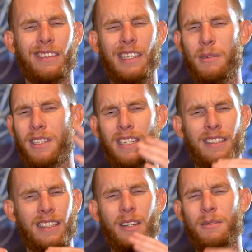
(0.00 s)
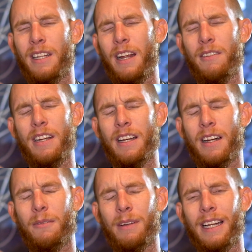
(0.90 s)
Libra season comes in every year,
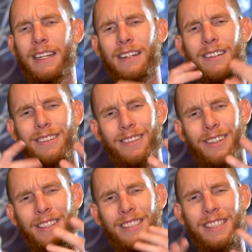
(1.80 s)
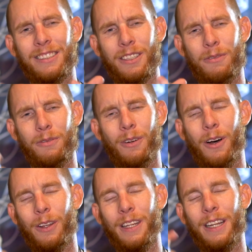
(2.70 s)
and I'm like, all these things start
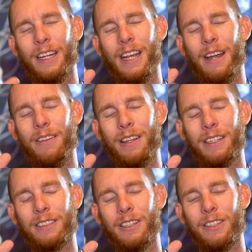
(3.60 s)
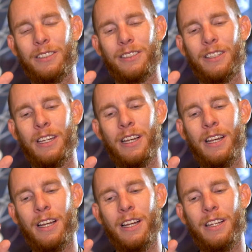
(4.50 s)
falling, everything starts,
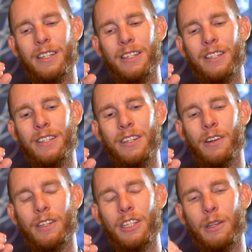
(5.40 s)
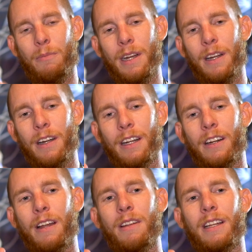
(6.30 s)
disappearing,
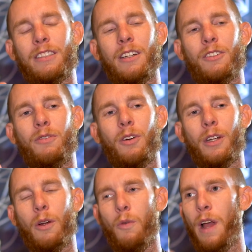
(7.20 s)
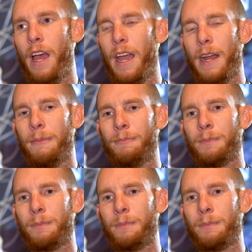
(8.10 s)
or everything starts falling away,